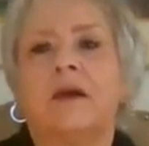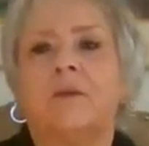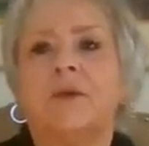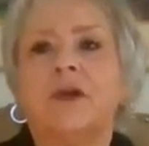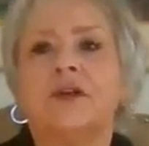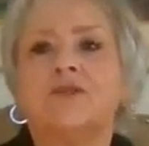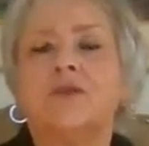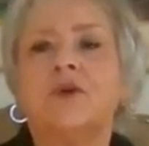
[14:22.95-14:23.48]

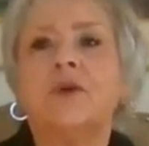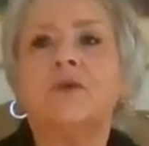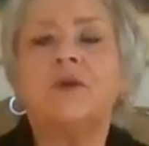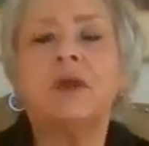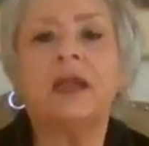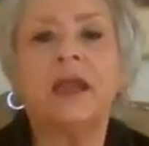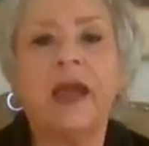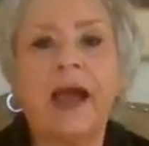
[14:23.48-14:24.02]
Because we're going to
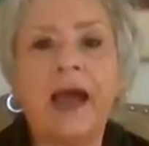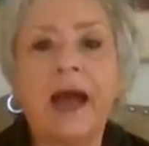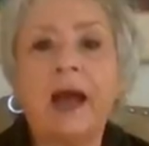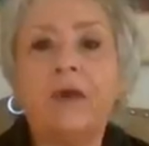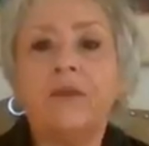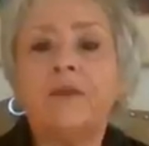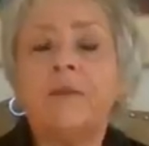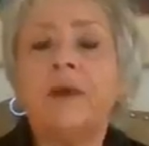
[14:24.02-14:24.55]

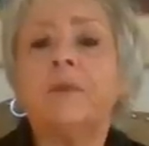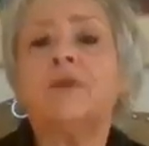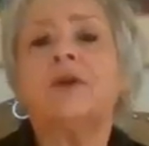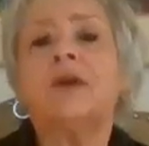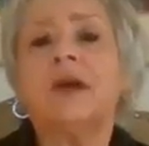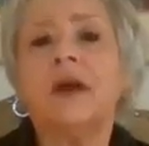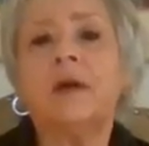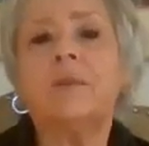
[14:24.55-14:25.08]
allow the memory
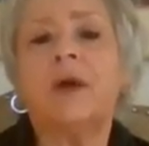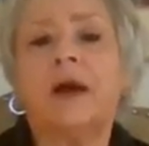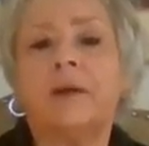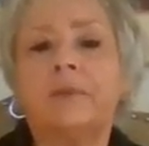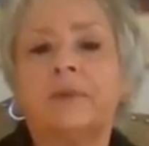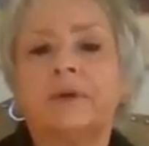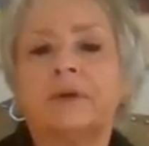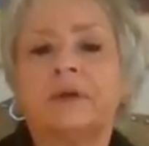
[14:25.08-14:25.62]
to come
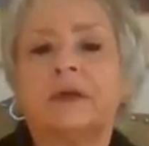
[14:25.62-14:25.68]
up.